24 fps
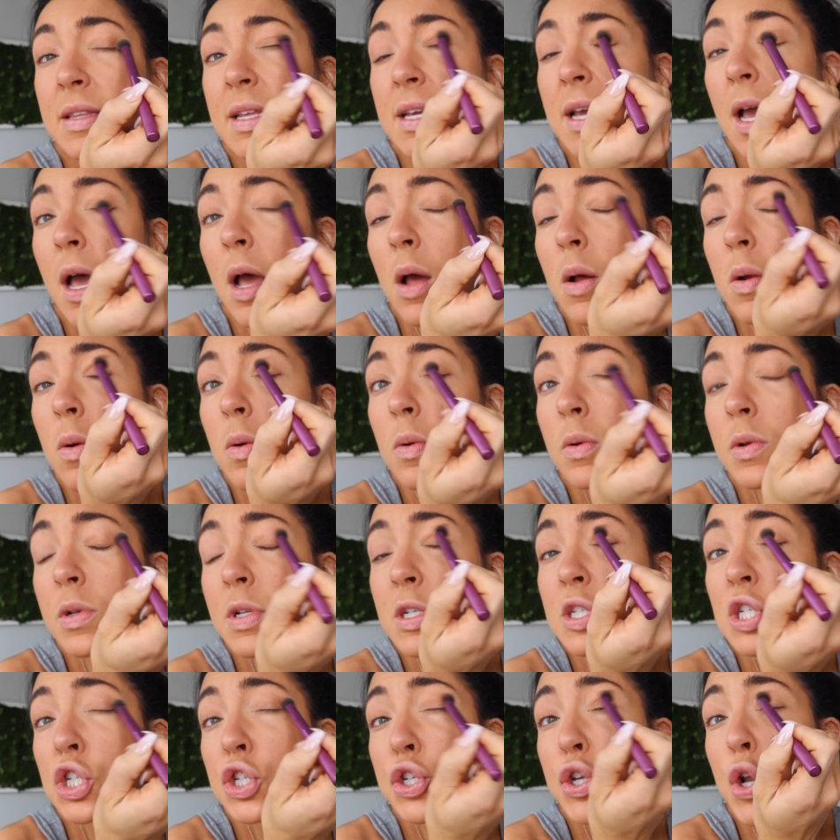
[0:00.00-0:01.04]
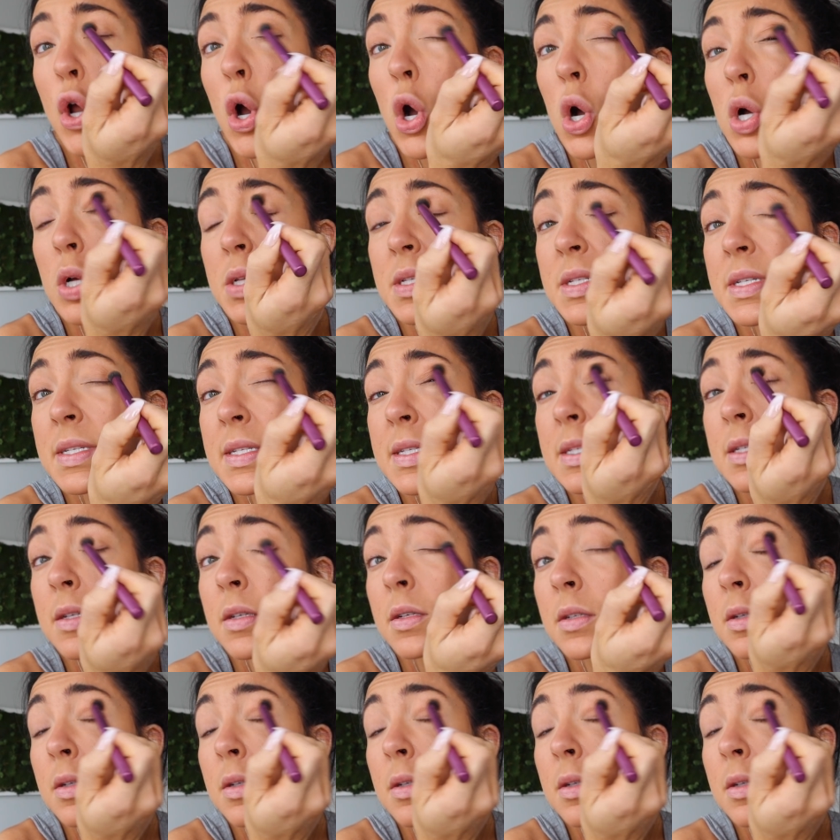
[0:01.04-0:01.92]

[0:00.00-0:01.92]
the old schnoz.